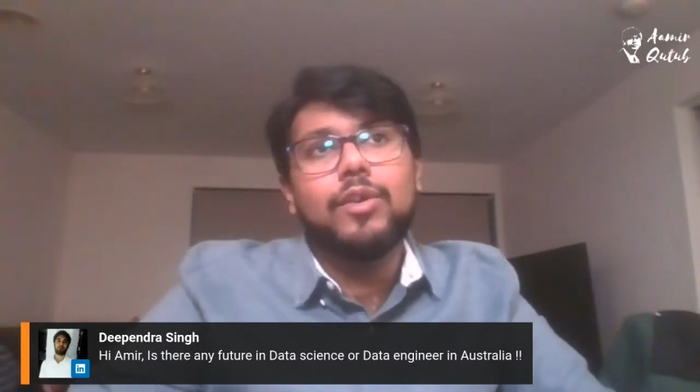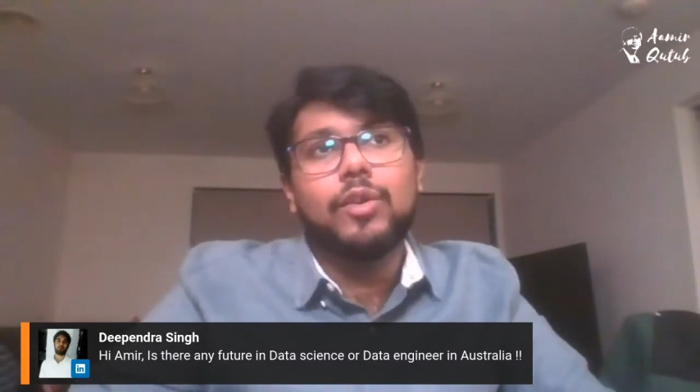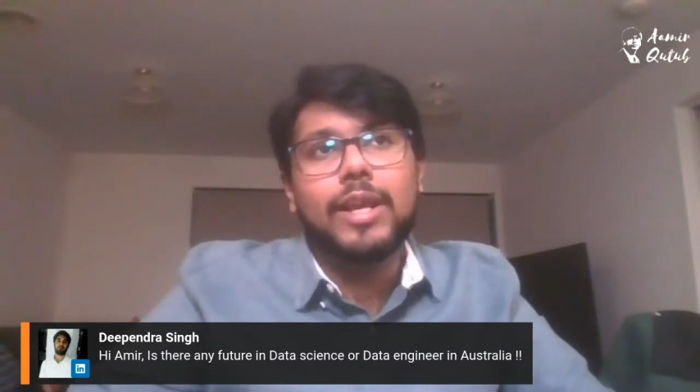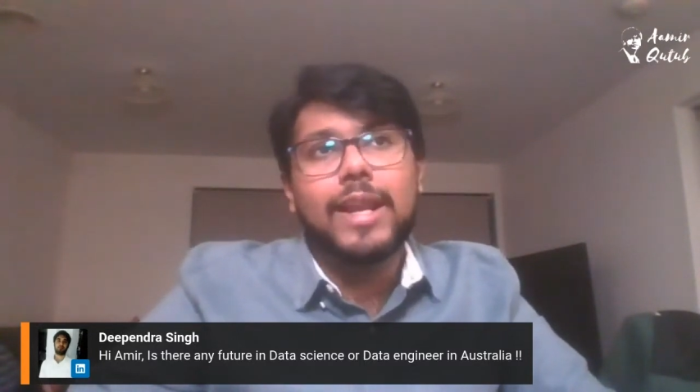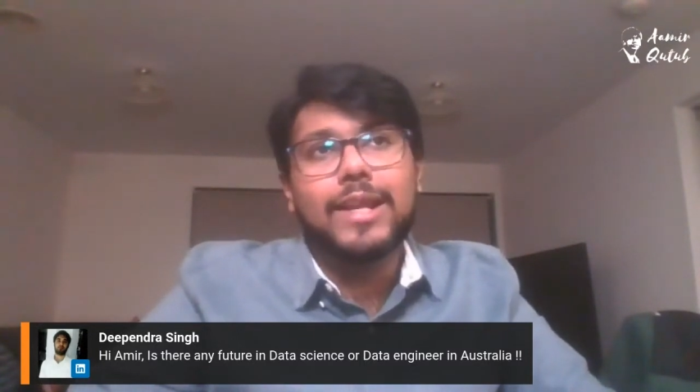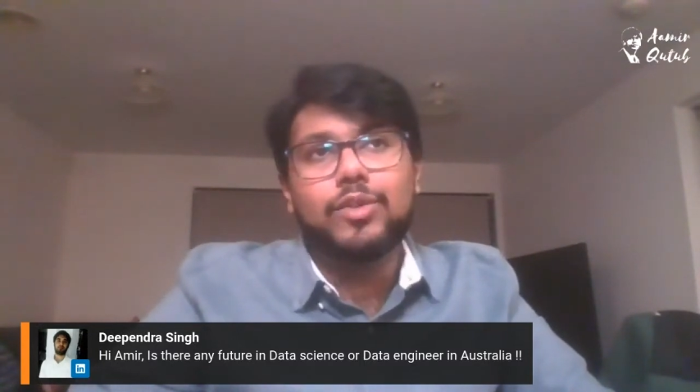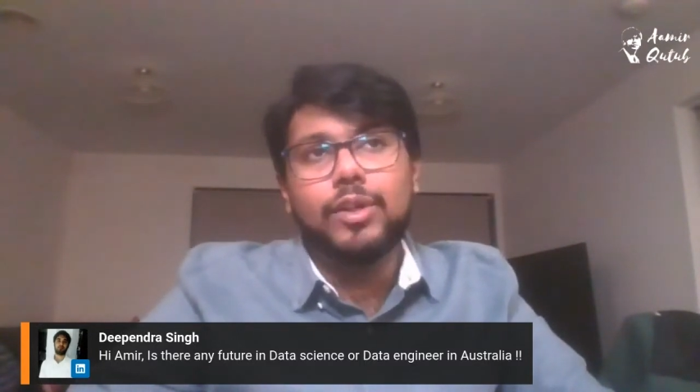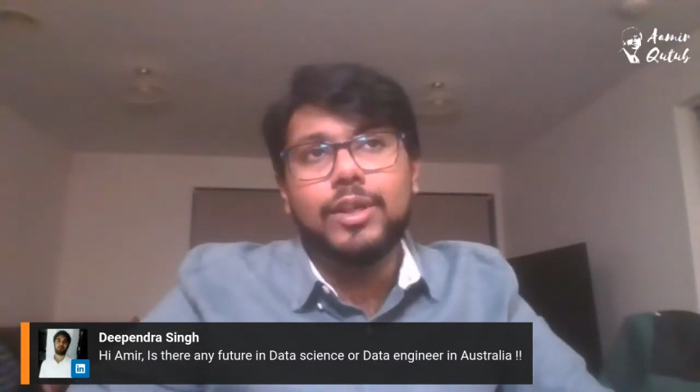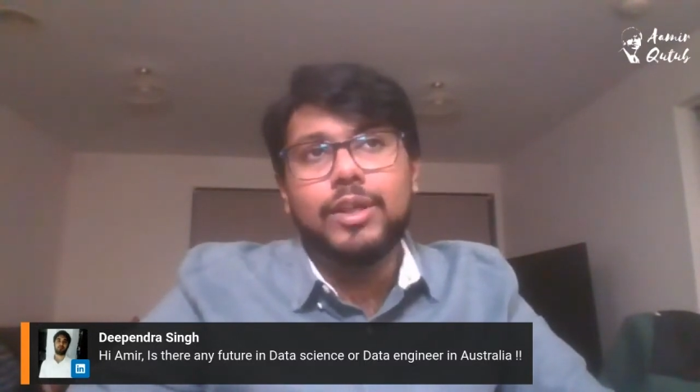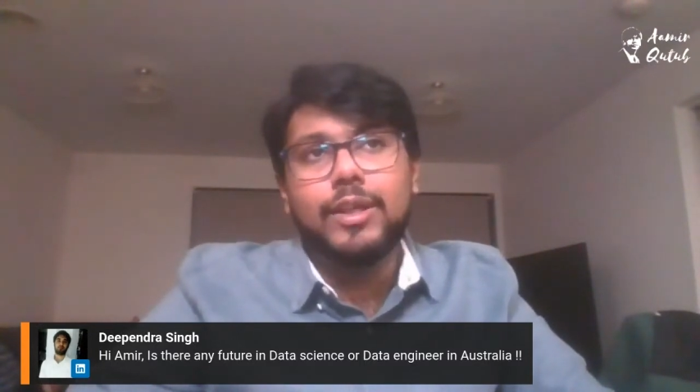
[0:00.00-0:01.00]
you can
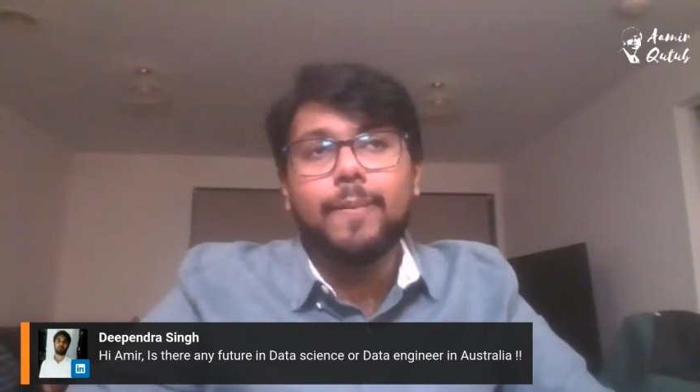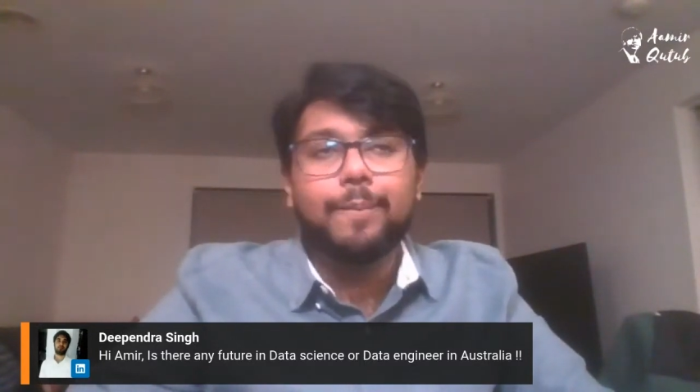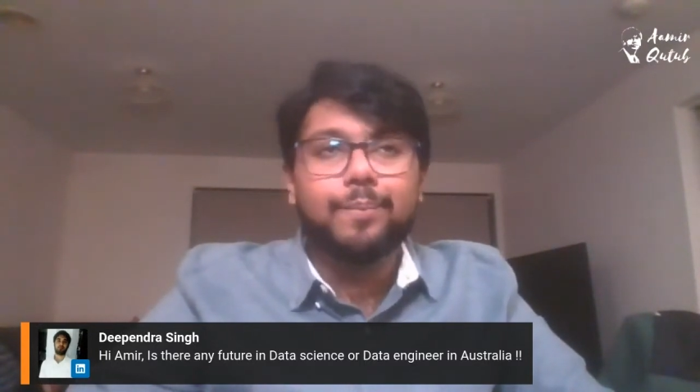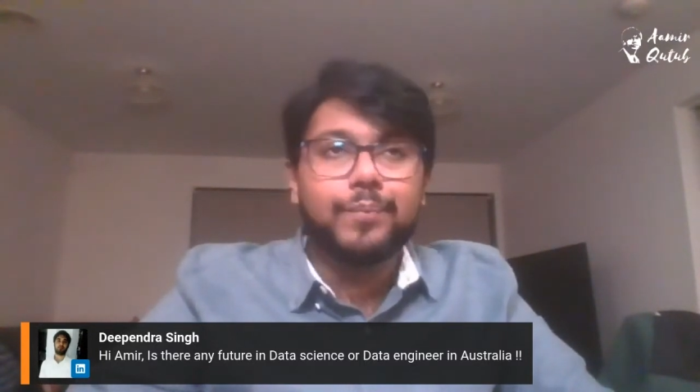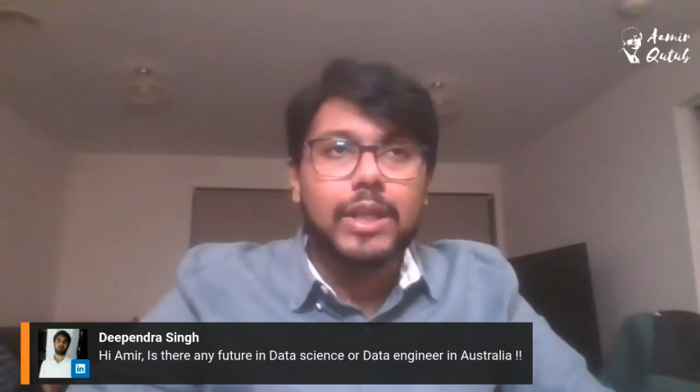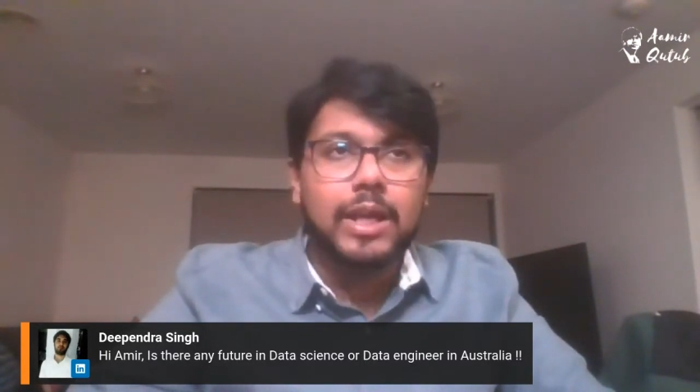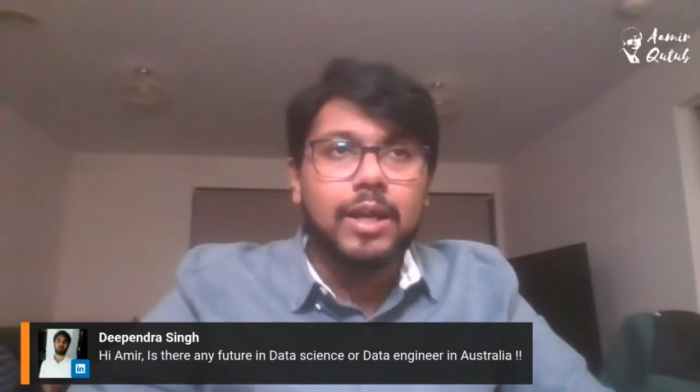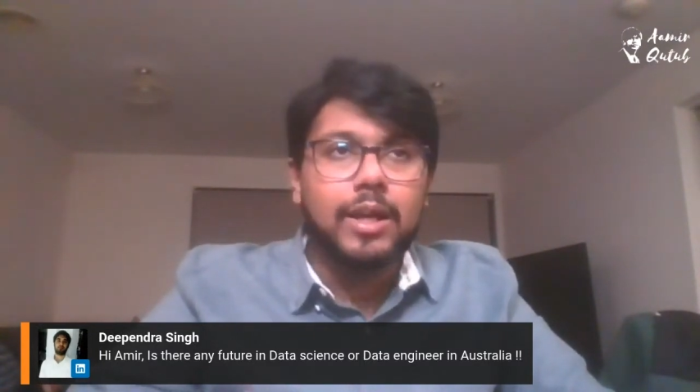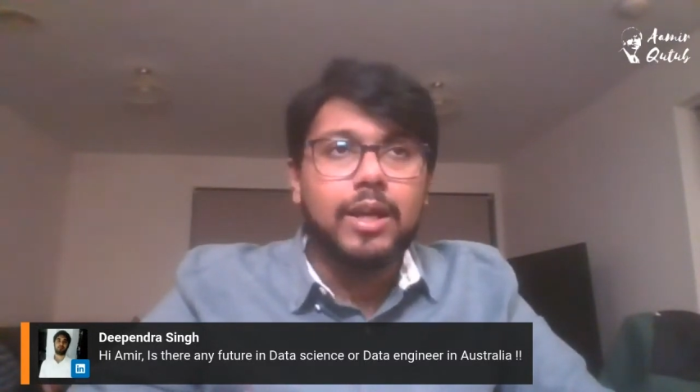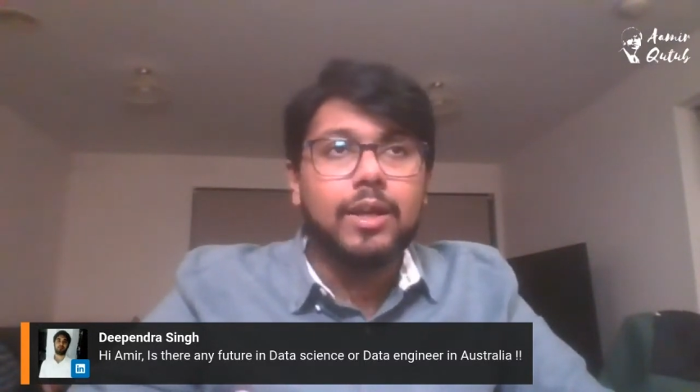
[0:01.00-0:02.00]
actually
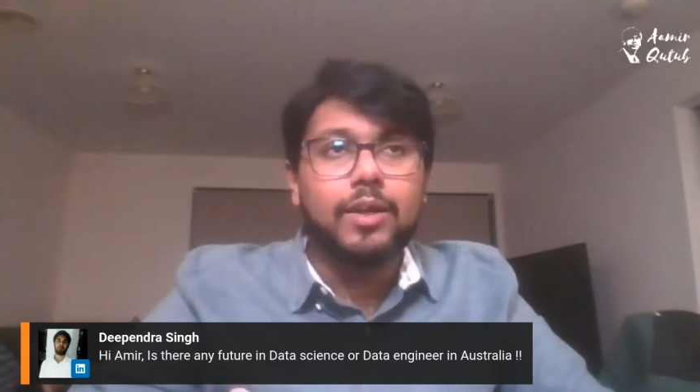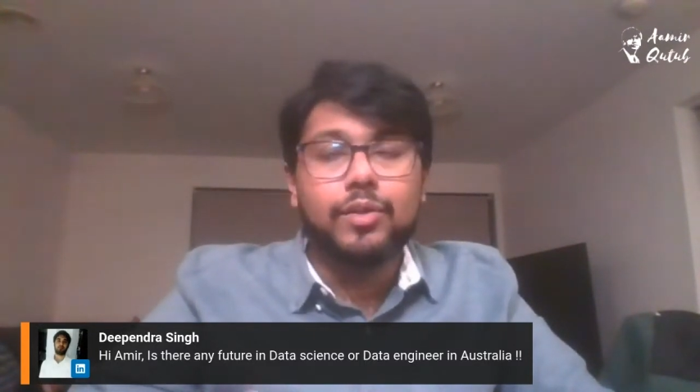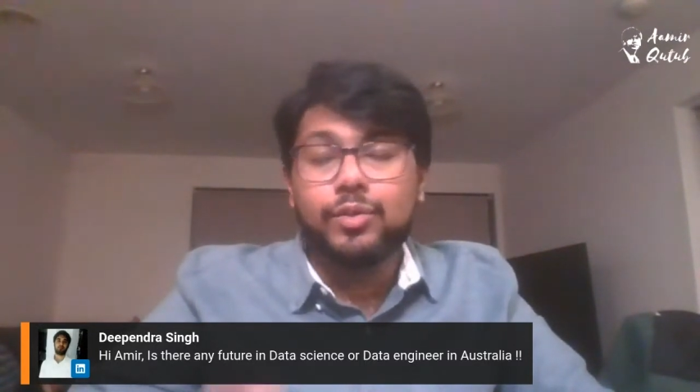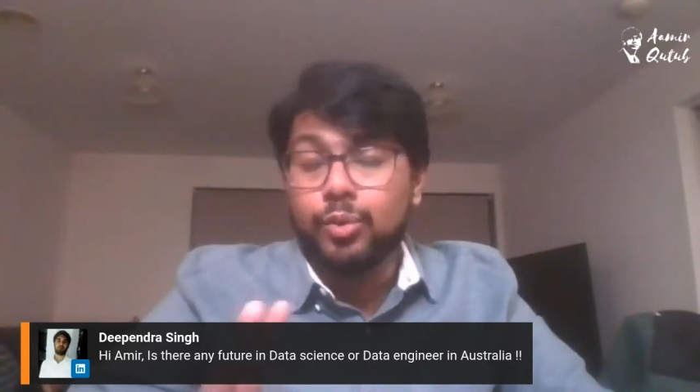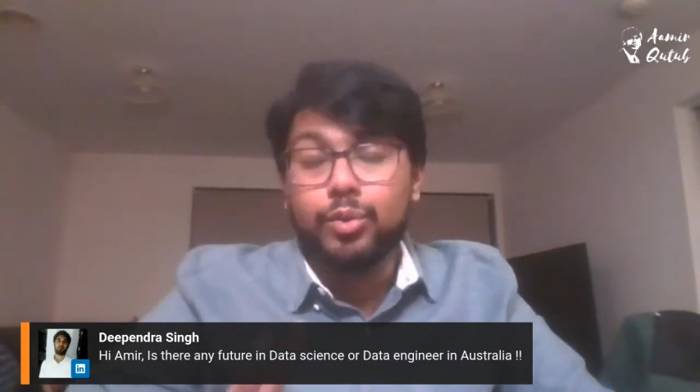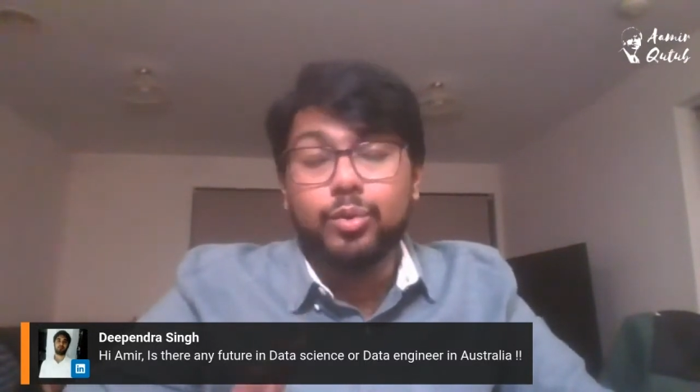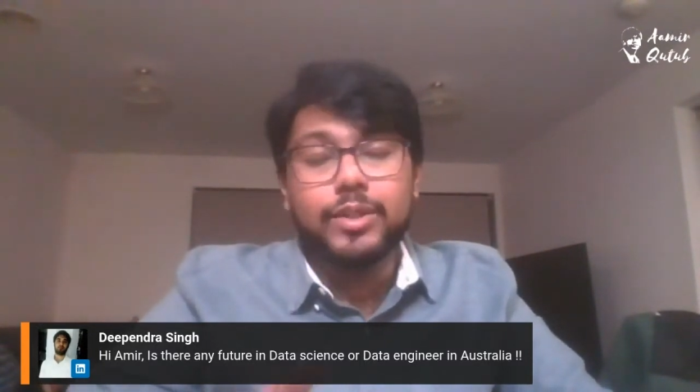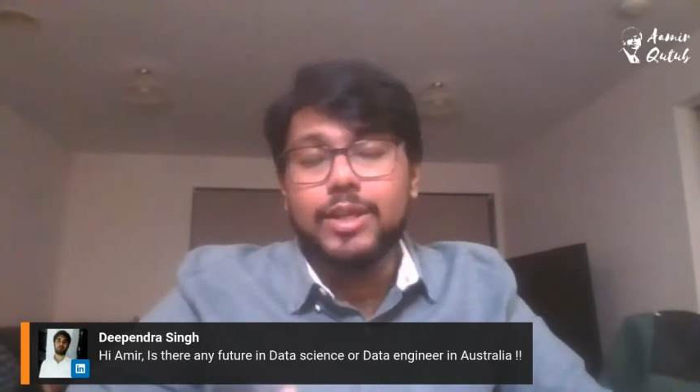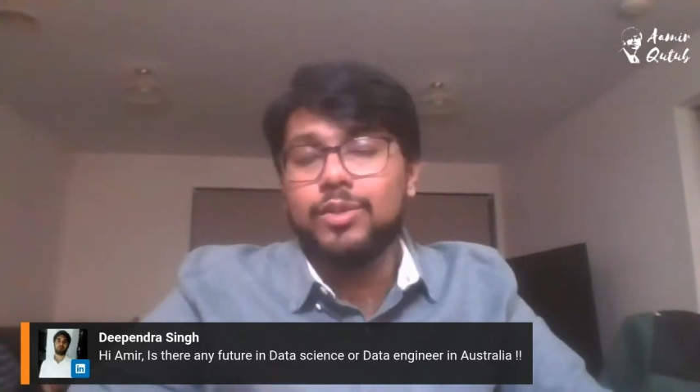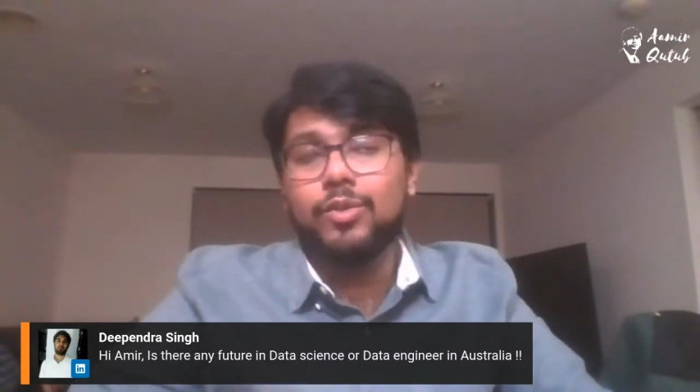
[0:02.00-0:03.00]
do two things.